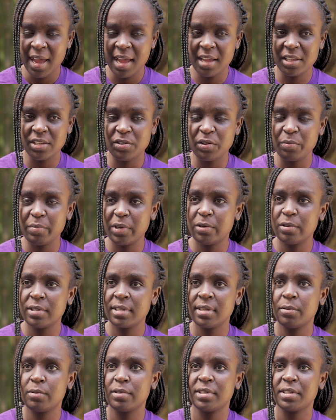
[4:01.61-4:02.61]
And it's not
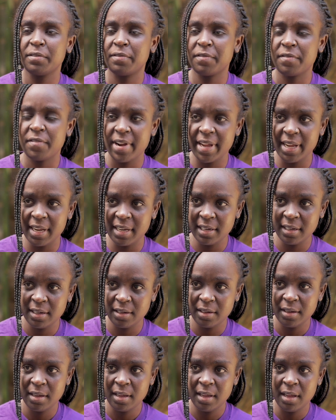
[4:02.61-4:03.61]
because I was afraid
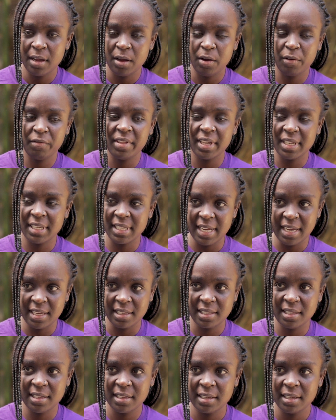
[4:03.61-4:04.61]
of the
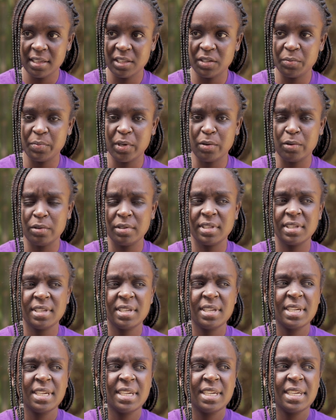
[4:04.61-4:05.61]
test. It's because
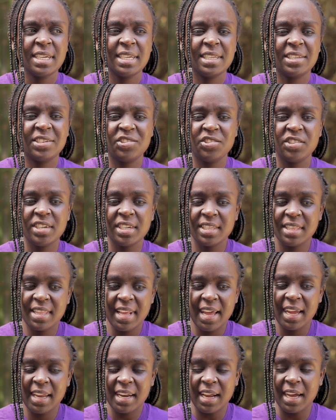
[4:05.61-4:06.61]
it's just
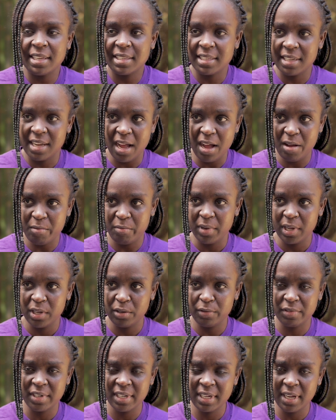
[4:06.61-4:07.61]
there, it has come.
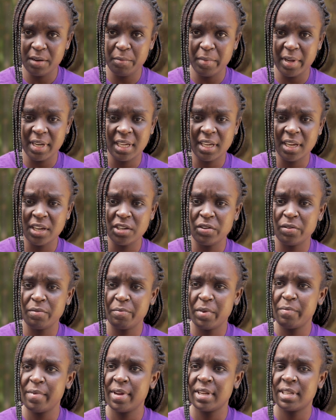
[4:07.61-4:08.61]
You've taken
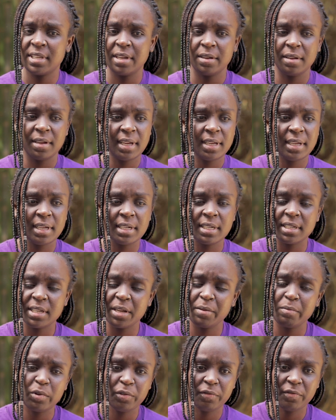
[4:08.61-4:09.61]
medication, maybe at a
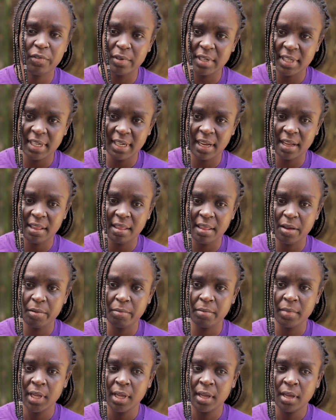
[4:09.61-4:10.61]
time you've not taken
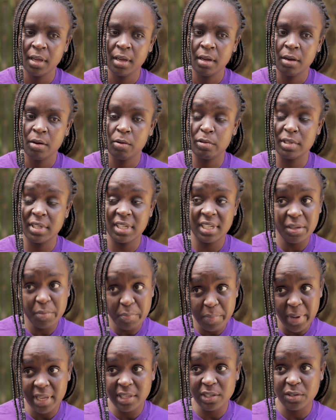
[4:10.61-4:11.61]
them, because it
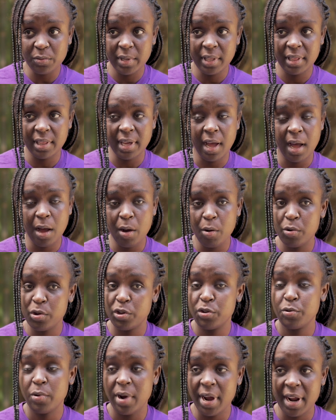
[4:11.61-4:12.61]
depends with how
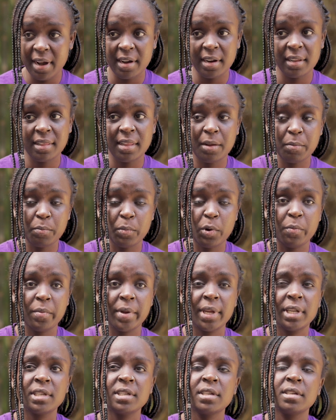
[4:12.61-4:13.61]
you are at that
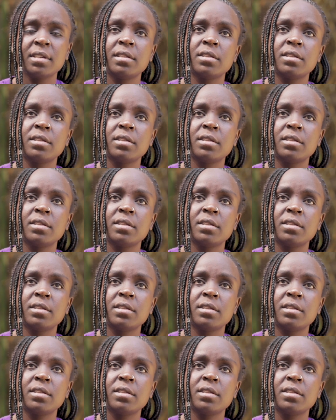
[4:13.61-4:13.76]
moment.